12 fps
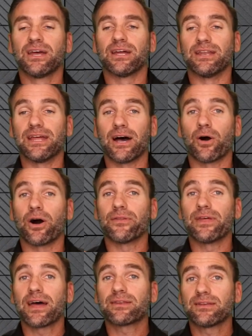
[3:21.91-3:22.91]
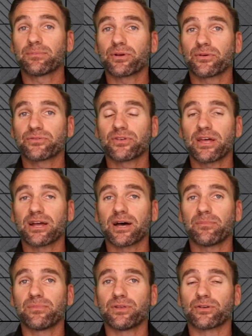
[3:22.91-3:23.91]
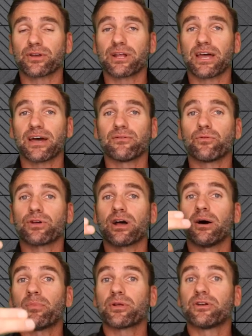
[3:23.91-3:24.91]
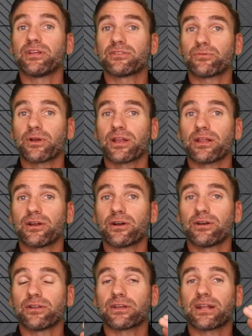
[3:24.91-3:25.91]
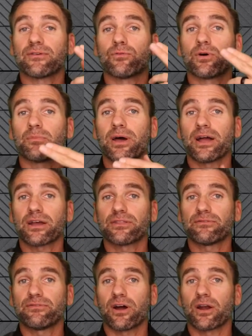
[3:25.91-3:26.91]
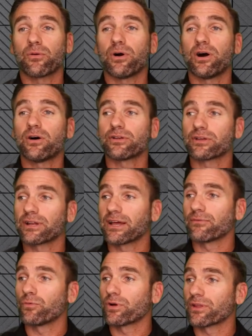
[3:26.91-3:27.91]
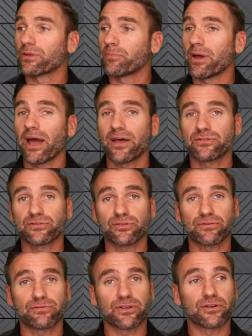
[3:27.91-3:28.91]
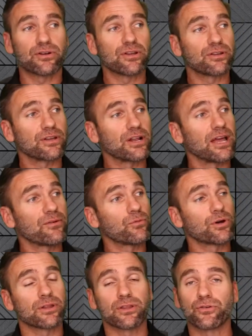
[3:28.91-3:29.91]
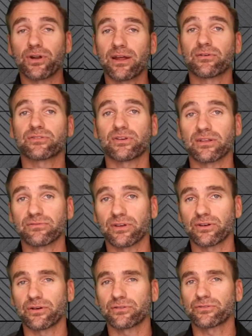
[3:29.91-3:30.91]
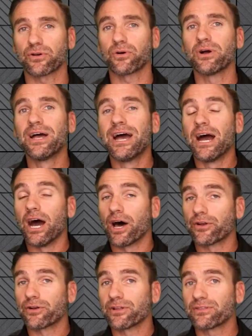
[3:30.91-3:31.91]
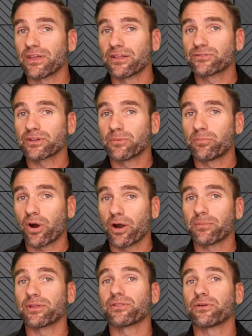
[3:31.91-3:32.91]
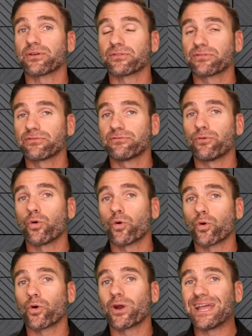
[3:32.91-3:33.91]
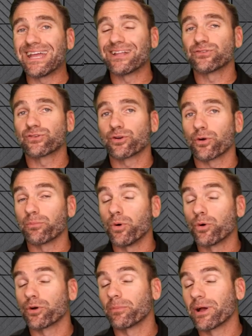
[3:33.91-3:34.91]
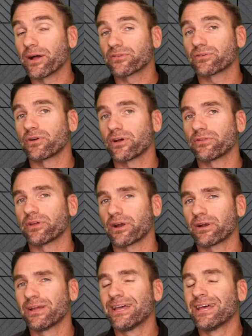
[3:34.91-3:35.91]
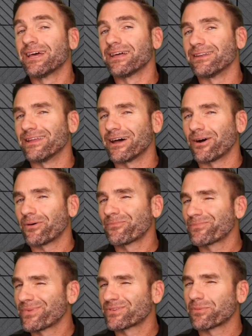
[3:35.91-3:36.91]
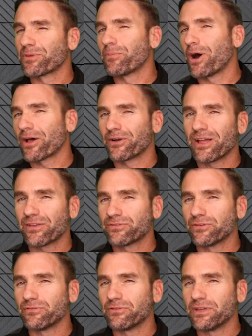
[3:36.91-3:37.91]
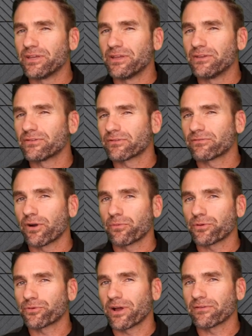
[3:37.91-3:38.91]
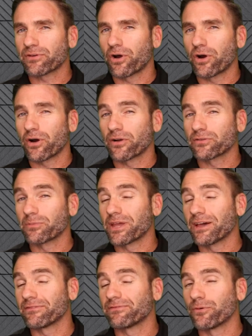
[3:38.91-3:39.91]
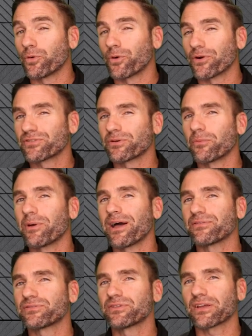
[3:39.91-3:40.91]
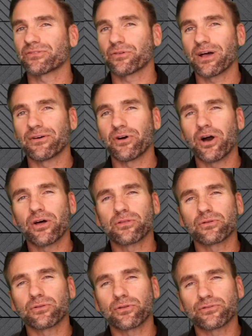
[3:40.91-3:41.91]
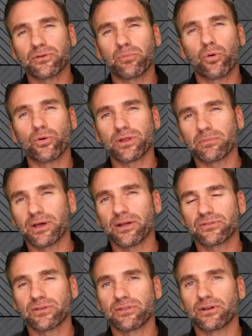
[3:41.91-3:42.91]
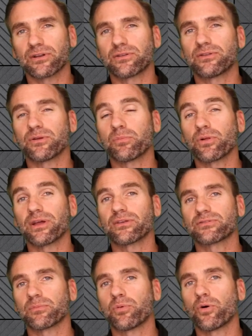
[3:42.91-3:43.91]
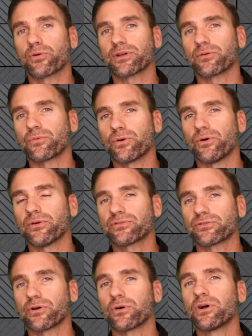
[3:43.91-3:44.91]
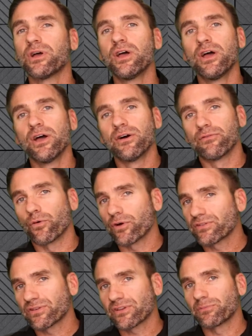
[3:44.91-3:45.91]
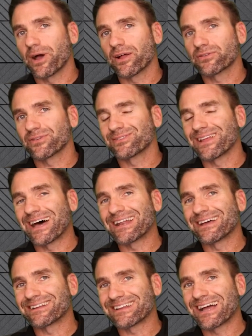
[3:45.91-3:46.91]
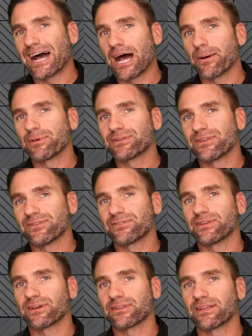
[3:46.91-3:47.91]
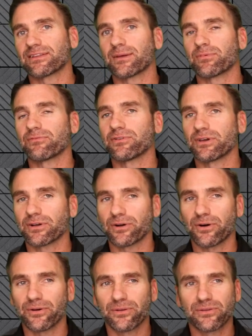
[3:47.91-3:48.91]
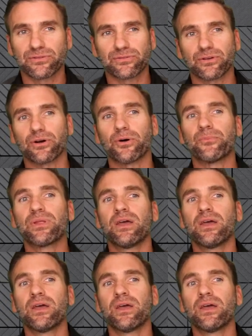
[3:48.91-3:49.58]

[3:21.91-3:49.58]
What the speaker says: Now, on that typical setup, you're going to have one up underneath the radiator, you're going to have one back on the firewall, you're going to have one on the passenger fender, and you're going to have one on the driver's side fender. So underneath the engine compartment, there is 4 engine or motor mounts that are on there. Now, some of the modern SUVs and front-wheel drive cars may have 4. Some will have 6. They'll have other little supporting mounts in there to play a supporting role. So 4 to 6 mounts is not uncommon to see on that type of vehicle. So